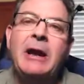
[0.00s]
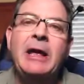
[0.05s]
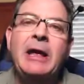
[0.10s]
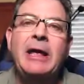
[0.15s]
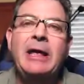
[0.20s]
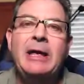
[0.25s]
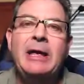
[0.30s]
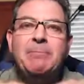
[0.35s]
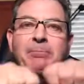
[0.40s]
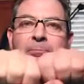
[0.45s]

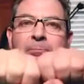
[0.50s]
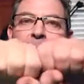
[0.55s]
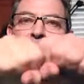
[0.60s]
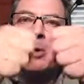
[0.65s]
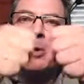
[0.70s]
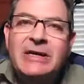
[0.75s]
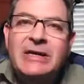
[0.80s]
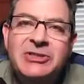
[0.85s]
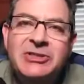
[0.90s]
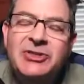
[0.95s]
it
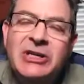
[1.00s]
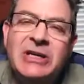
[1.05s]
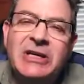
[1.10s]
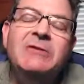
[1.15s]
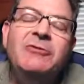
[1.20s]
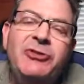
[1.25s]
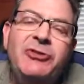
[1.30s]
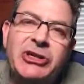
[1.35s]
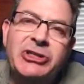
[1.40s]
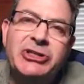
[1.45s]
breaks the
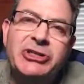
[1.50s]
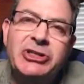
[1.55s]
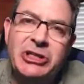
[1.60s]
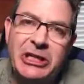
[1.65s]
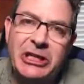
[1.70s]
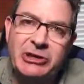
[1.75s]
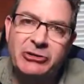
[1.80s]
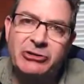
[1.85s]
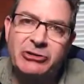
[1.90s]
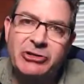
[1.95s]

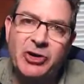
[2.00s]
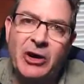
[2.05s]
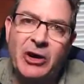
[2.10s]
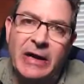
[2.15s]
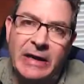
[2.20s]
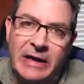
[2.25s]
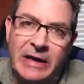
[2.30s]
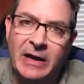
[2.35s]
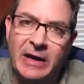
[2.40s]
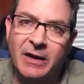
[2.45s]
conditioning you're trying
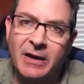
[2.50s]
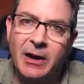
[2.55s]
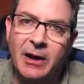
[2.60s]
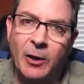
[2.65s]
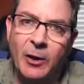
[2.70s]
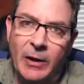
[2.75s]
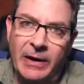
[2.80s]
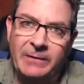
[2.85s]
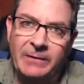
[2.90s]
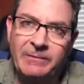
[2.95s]
to get
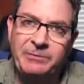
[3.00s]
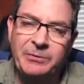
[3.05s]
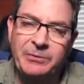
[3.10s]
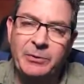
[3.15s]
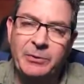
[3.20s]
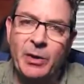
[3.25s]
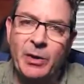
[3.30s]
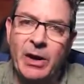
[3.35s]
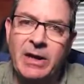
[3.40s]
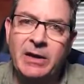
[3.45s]
going,
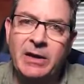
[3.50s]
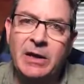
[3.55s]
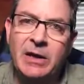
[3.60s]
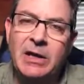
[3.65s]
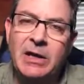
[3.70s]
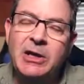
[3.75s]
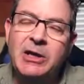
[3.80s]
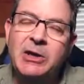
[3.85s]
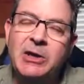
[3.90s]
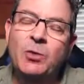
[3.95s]
right?
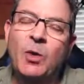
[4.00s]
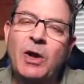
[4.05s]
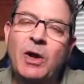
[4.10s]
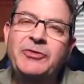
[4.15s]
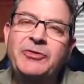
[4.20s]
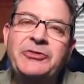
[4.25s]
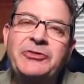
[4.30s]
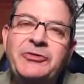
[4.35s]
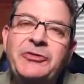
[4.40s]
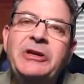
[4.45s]
You want
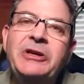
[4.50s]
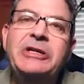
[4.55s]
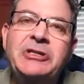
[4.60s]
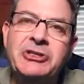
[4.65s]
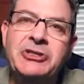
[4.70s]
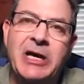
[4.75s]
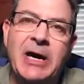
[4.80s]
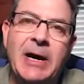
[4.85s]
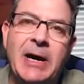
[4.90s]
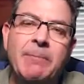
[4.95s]
to teach
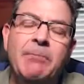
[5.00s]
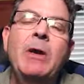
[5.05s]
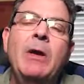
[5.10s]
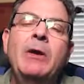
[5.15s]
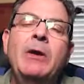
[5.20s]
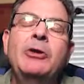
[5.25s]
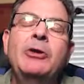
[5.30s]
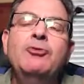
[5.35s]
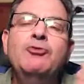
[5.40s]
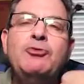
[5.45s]
them,
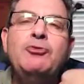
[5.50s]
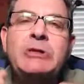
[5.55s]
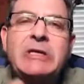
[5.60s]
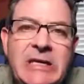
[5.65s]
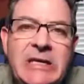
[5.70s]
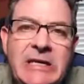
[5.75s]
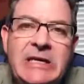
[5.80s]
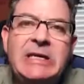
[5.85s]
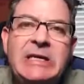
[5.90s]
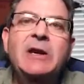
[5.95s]
you
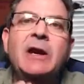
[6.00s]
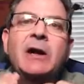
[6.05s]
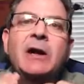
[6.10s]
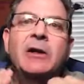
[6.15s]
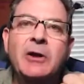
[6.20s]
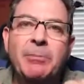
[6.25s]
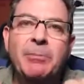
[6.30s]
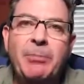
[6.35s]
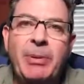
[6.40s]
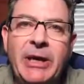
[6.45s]
need
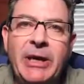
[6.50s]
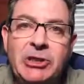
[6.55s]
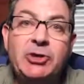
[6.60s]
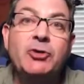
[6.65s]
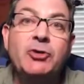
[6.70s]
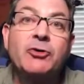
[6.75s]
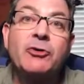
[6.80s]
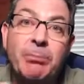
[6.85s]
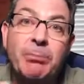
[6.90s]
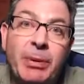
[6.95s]
the picture.
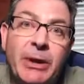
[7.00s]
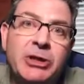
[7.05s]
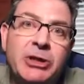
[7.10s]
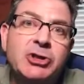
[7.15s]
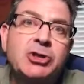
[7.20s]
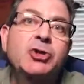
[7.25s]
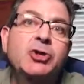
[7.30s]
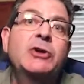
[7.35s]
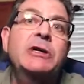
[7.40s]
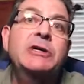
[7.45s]
The
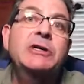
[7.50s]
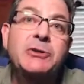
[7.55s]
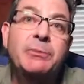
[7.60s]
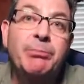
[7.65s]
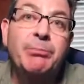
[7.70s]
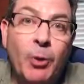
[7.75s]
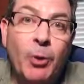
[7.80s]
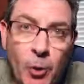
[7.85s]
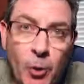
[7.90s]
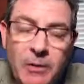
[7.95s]
picture is
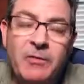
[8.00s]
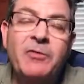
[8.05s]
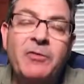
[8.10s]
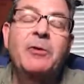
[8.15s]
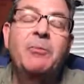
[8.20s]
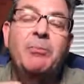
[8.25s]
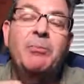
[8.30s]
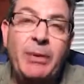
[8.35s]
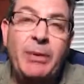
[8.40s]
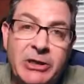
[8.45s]
important. The
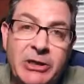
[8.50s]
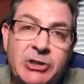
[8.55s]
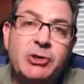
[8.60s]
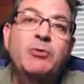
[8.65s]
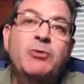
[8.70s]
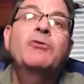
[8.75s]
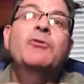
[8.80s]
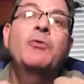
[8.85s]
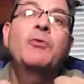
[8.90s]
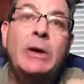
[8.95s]

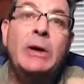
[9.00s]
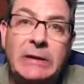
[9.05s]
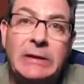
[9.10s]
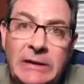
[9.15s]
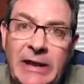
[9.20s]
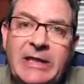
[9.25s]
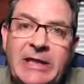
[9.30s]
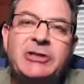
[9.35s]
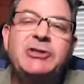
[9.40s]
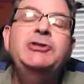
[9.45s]
picture is what
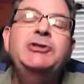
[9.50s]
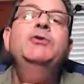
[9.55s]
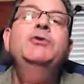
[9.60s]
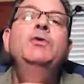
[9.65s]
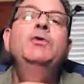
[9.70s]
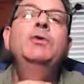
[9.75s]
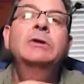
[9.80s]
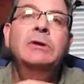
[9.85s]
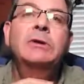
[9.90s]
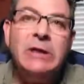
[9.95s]
lets
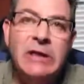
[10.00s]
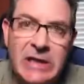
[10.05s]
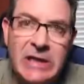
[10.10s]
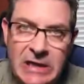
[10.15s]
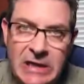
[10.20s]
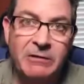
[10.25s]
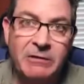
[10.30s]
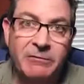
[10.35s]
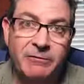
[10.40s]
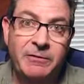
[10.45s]
you
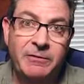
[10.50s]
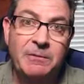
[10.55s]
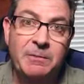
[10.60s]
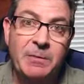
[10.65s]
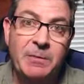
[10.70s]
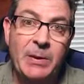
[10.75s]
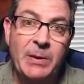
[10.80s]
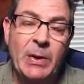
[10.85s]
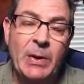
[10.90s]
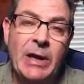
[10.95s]
leave,
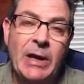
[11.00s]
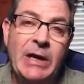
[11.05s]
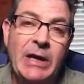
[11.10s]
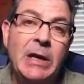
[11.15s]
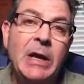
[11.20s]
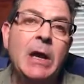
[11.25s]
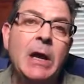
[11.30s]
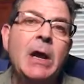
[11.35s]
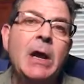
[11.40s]
right?